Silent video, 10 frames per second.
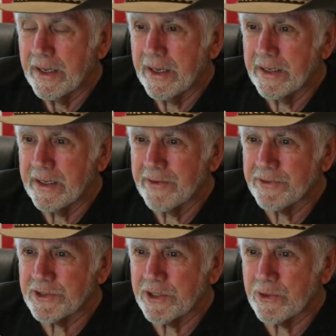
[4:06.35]
And you have
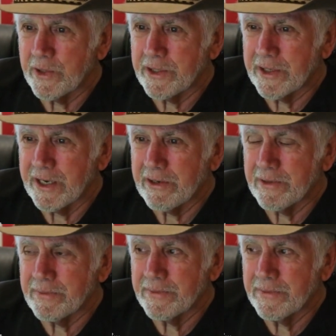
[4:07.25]
to sort of wonder, how
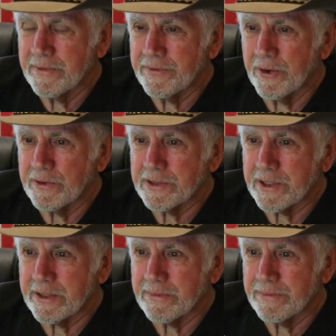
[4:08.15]
come folks
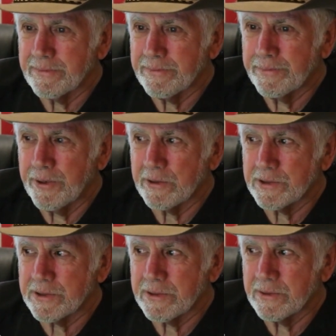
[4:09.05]
that
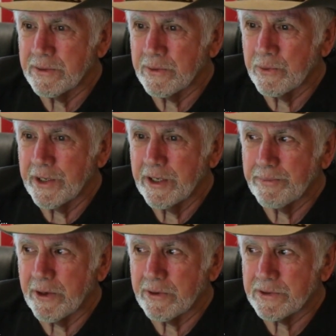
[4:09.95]
post what he
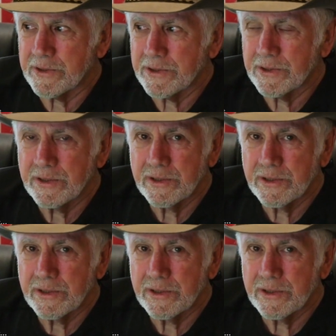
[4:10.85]
posts